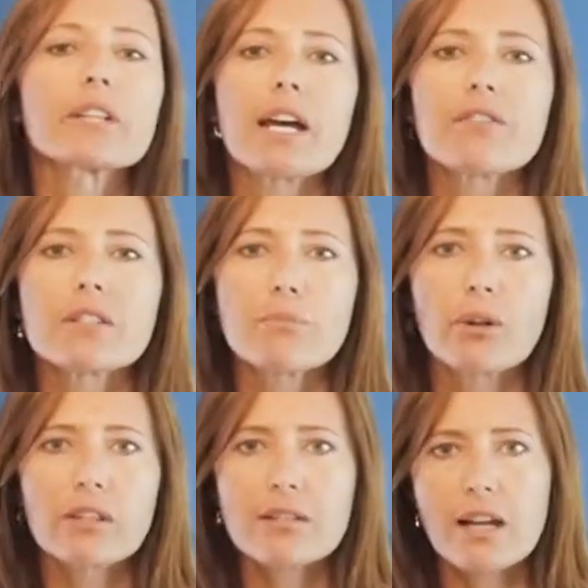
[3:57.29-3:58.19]
to have a
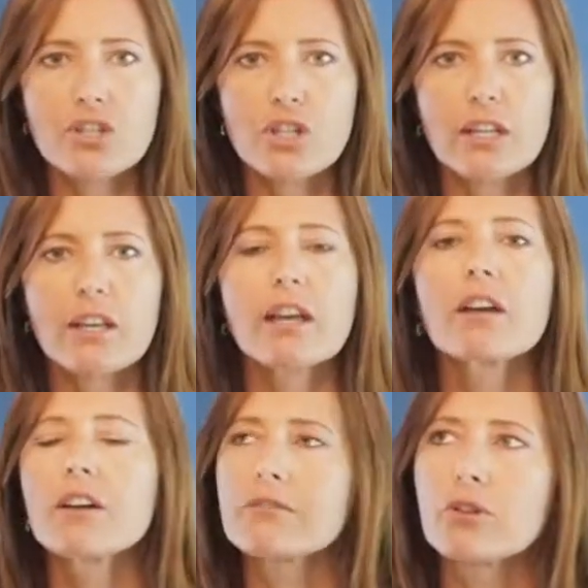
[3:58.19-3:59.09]
small discussion,
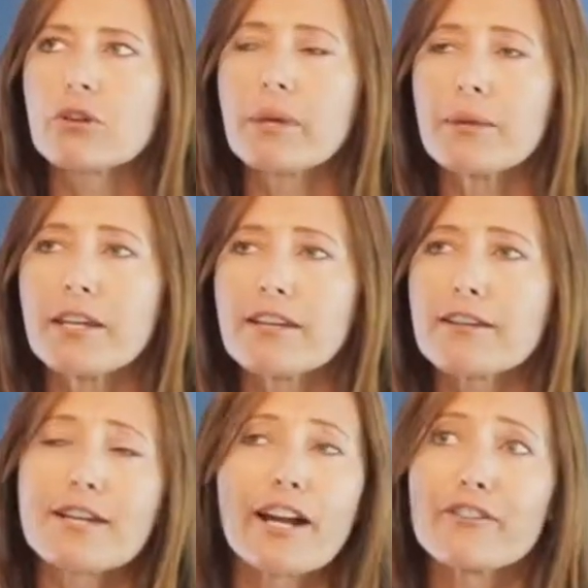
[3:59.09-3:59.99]
or maybe an
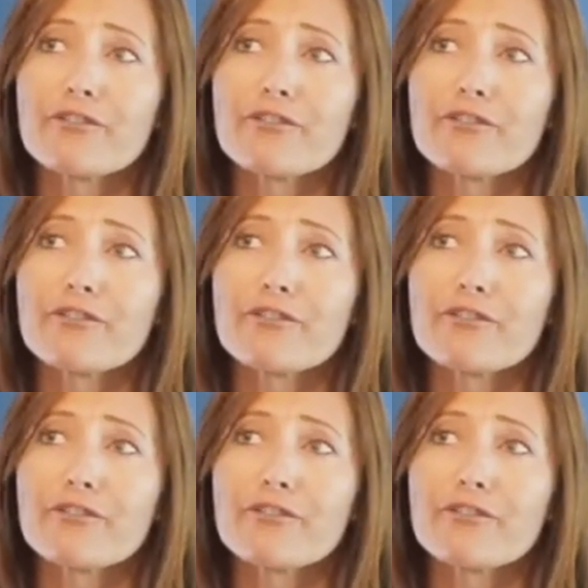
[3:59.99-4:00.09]
entire